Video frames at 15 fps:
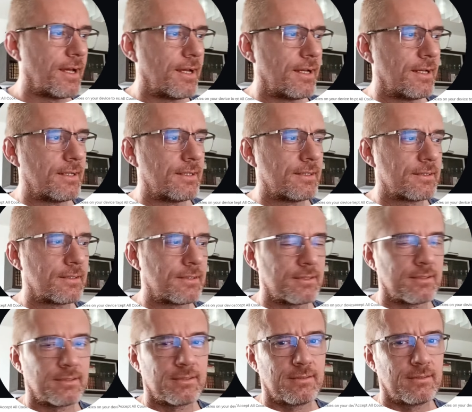And
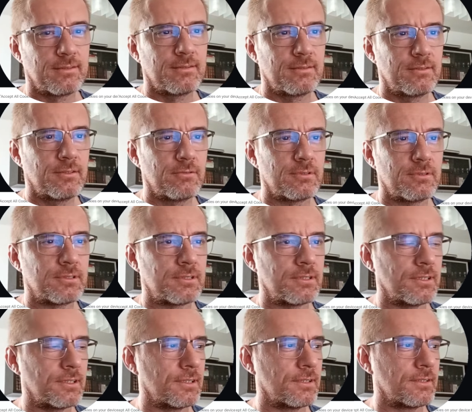you will
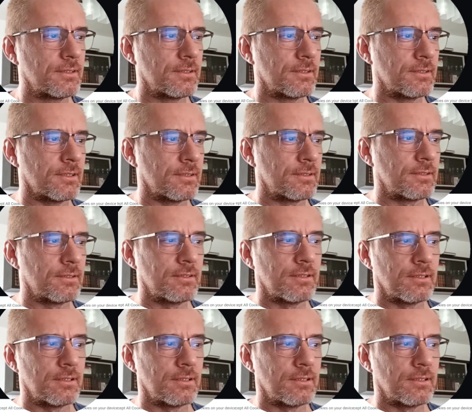see that